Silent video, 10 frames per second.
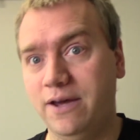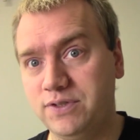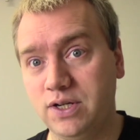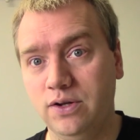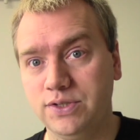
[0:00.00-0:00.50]
Death
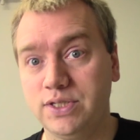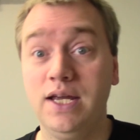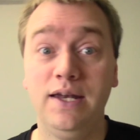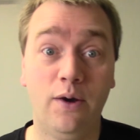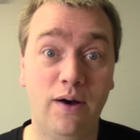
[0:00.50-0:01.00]
Skulls.
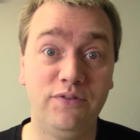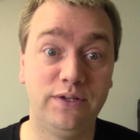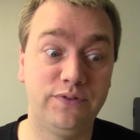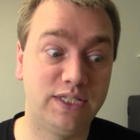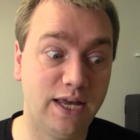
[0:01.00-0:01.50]
Now,
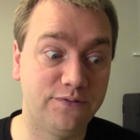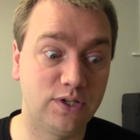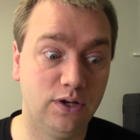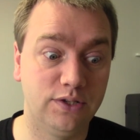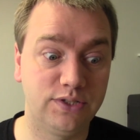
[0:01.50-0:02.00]
obviously, if it's Death
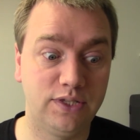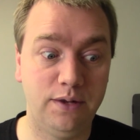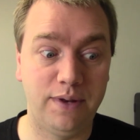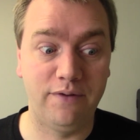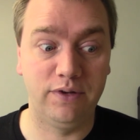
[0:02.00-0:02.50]
Skulls,
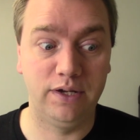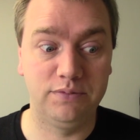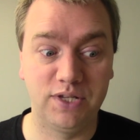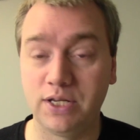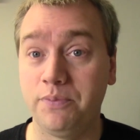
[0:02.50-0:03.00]
they'd have
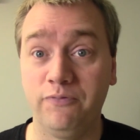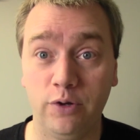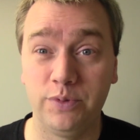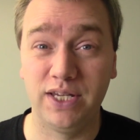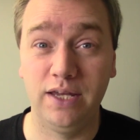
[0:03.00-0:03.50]
a 6-up
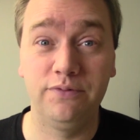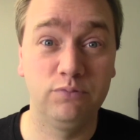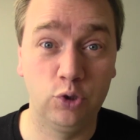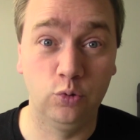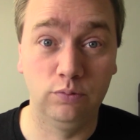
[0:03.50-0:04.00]
invulnerable
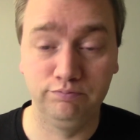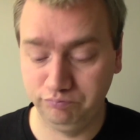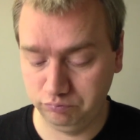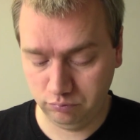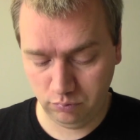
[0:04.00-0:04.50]
save. Cool.
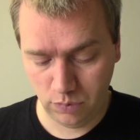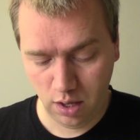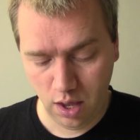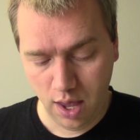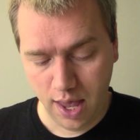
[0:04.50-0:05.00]

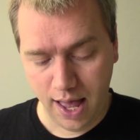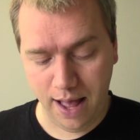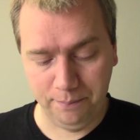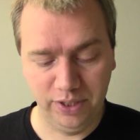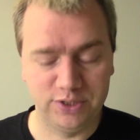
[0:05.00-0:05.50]

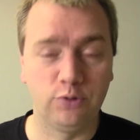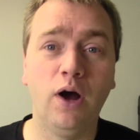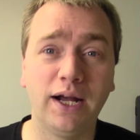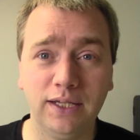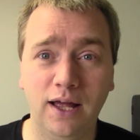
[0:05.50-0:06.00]
Plus the
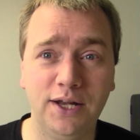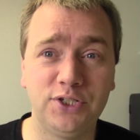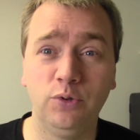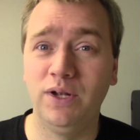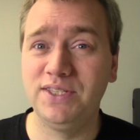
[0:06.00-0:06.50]
rocket
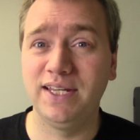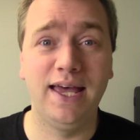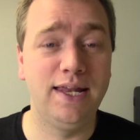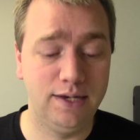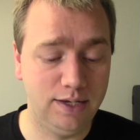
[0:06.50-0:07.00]
launcher, once
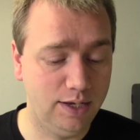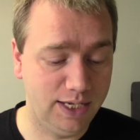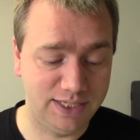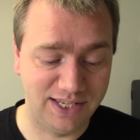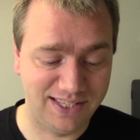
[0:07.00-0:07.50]
again,
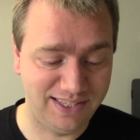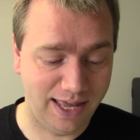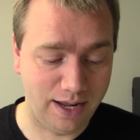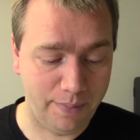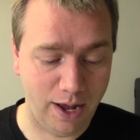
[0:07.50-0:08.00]
it's a
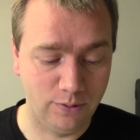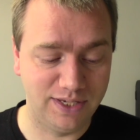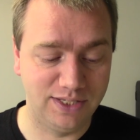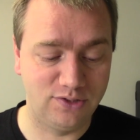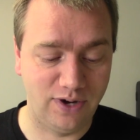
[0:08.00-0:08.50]
set
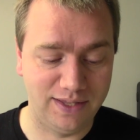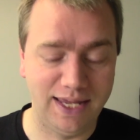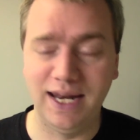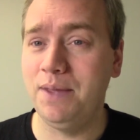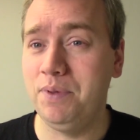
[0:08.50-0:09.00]
amount. It's strength
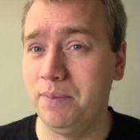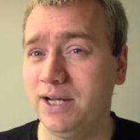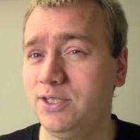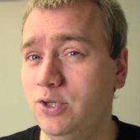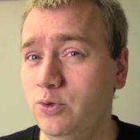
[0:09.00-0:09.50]
8, AP
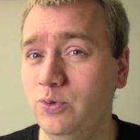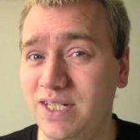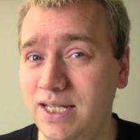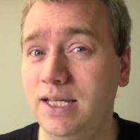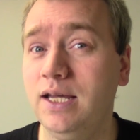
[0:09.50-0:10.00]
-2,
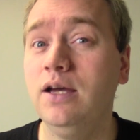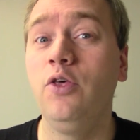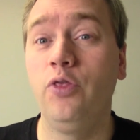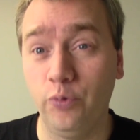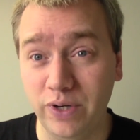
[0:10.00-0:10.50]
D
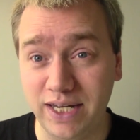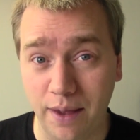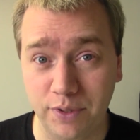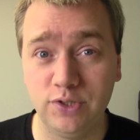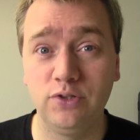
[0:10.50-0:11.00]
3
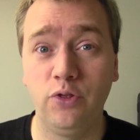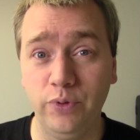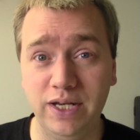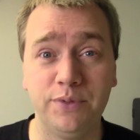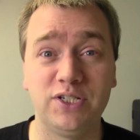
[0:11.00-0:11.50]
damage,
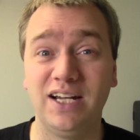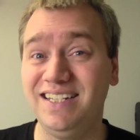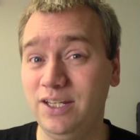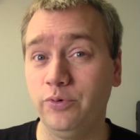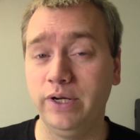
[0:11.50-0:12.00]
not
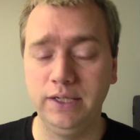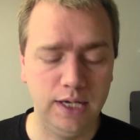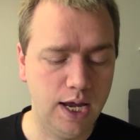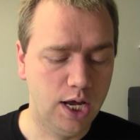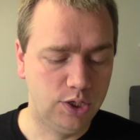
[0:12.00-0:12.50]
D3.
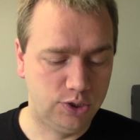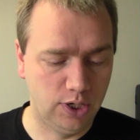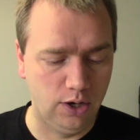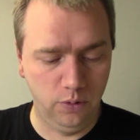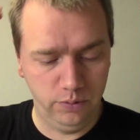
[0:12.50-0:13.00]

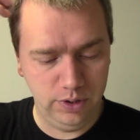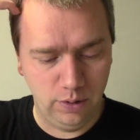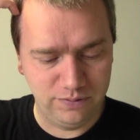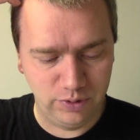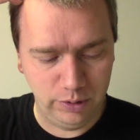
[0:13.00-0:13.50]
So you
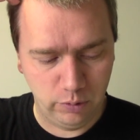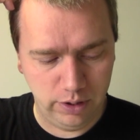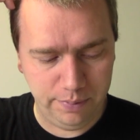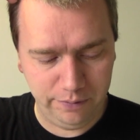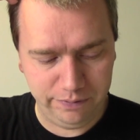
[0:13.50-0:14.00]
don't have to really
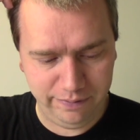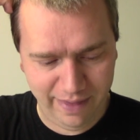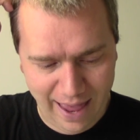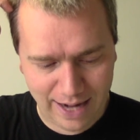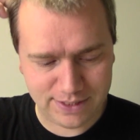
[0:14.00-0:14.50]
worry about
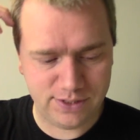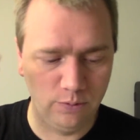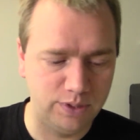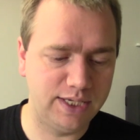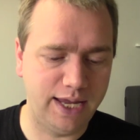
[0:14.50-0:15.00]
that.
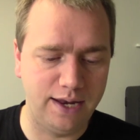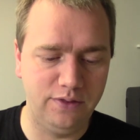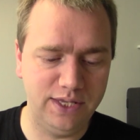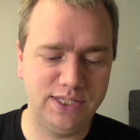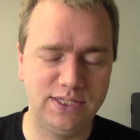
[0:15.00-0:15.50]
So once
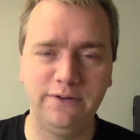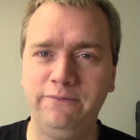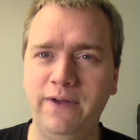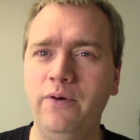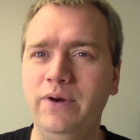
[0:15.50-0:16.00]
again, this is a
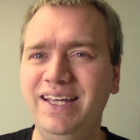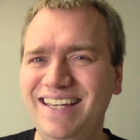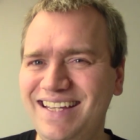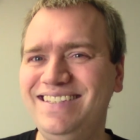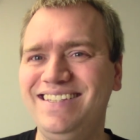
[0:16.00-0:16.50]
very
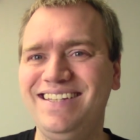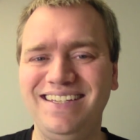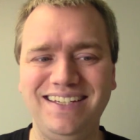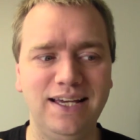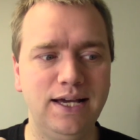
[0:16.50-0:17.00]

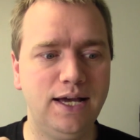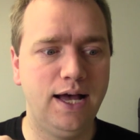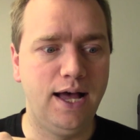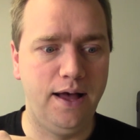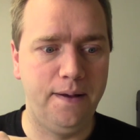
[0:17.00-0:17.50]
easy,
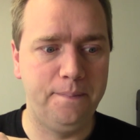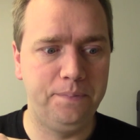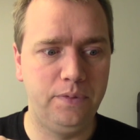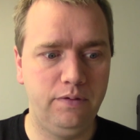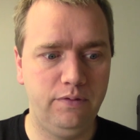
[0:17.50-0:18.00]

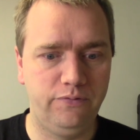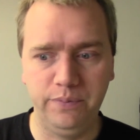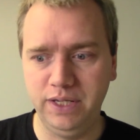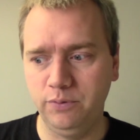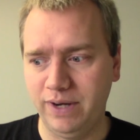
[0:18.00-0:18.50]
for
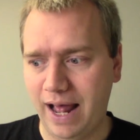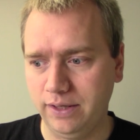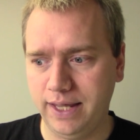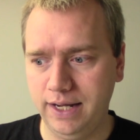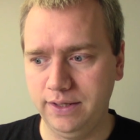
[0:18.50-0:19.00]
me, when
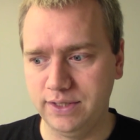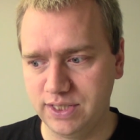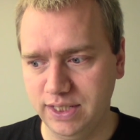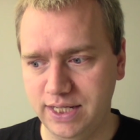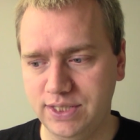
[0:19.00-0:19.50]
allocating
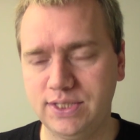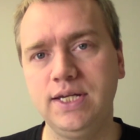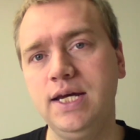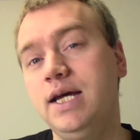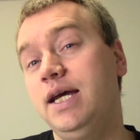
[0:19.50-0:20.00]
this
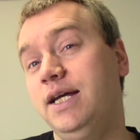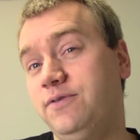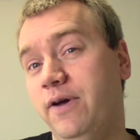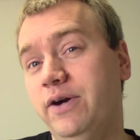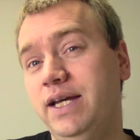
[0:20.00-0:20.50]
list,
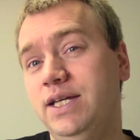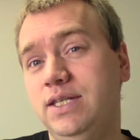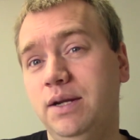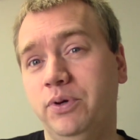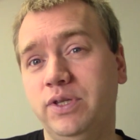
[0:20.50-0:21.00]
it's very
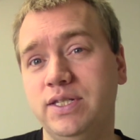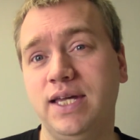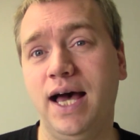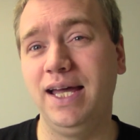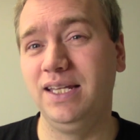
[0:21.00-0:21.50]
easy to put this
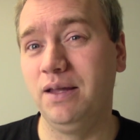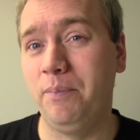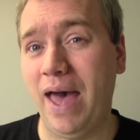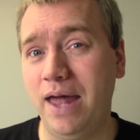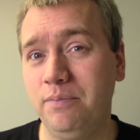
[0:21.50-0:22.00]
guy in the
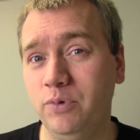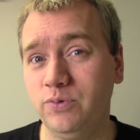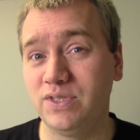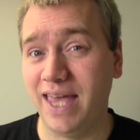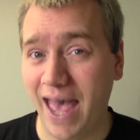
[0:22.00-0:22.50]
Bad
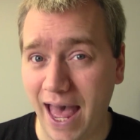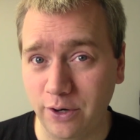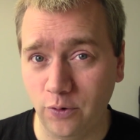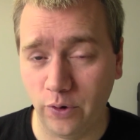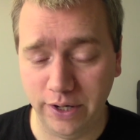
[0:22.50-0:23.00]
Moons
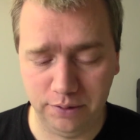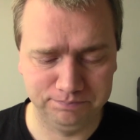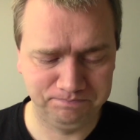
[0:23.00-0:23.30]
category.